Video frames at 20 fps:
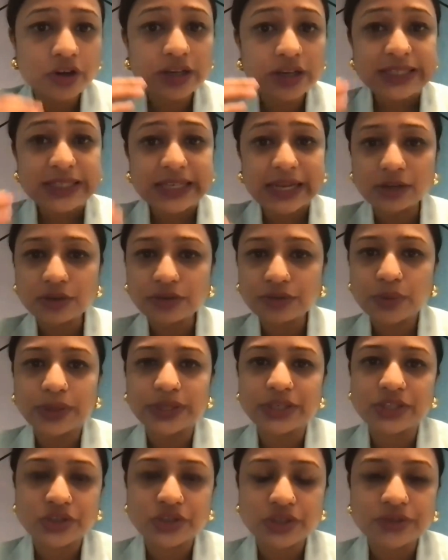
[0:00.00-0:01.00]
set of
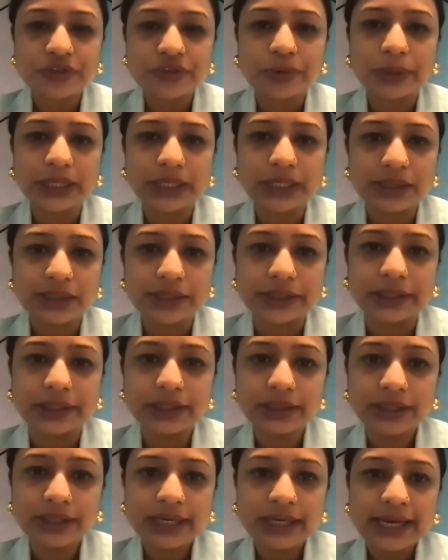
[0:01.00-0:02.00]
questions from a
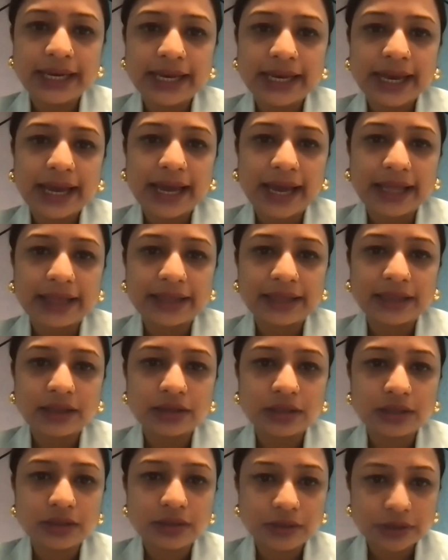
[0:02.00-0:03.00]
learner. And
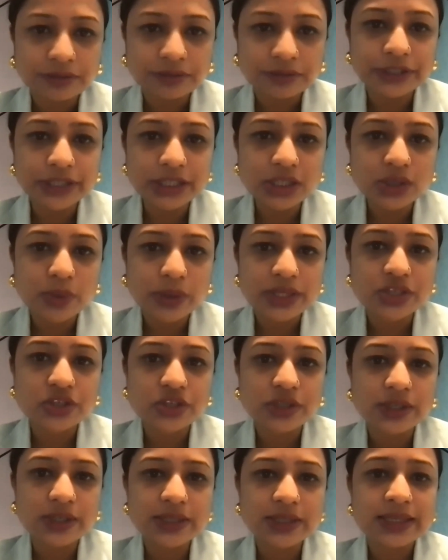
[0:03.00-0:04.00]
okay. First
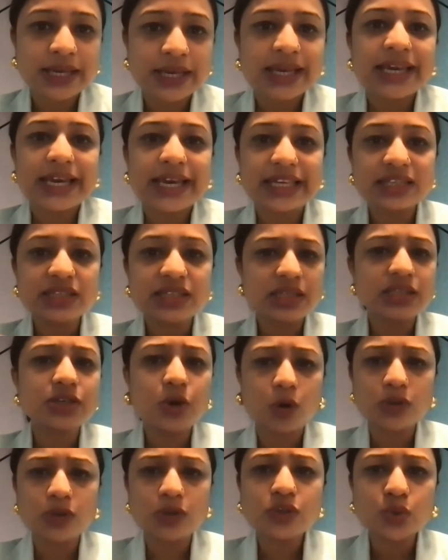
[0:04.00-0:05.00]
question is this
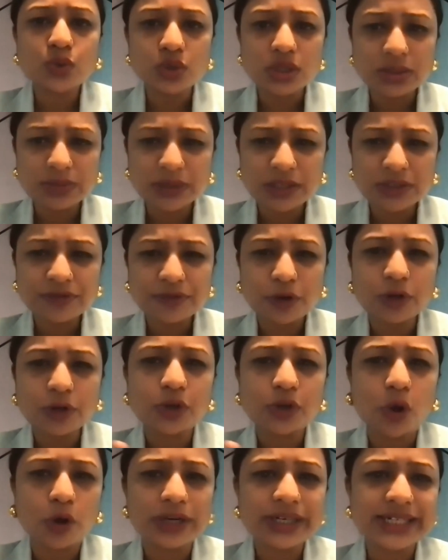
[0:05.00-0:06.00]
course suitable for
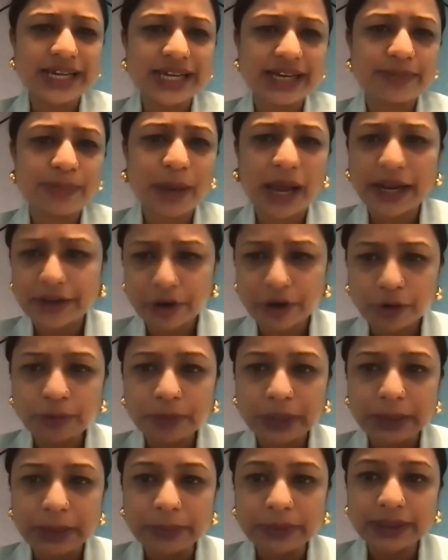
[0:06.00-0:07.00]
non-tech
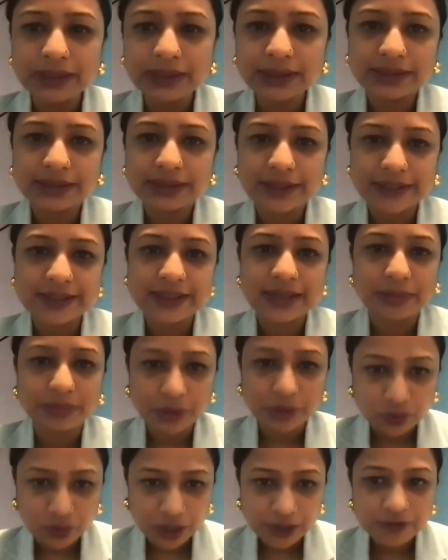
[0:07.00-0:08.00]
background people? That's
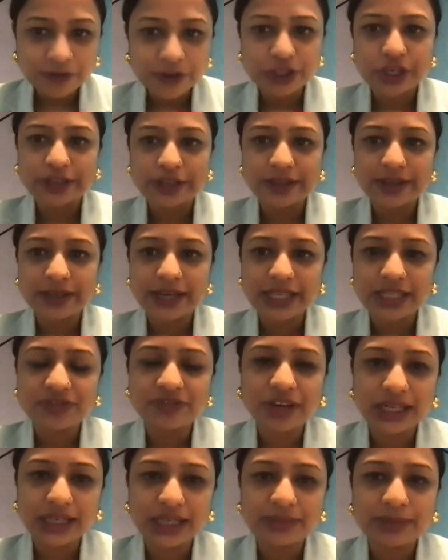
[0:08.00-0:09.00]
number one, which I think has
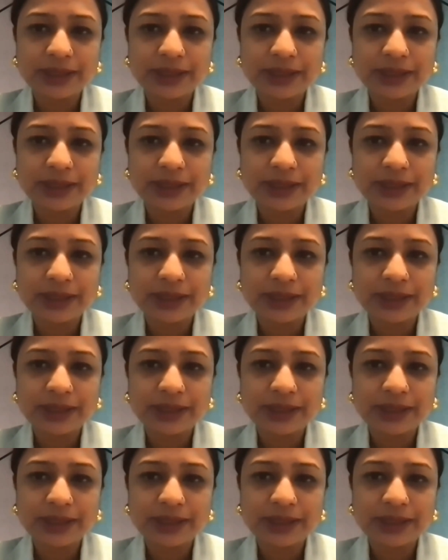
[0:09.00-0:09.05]
fairly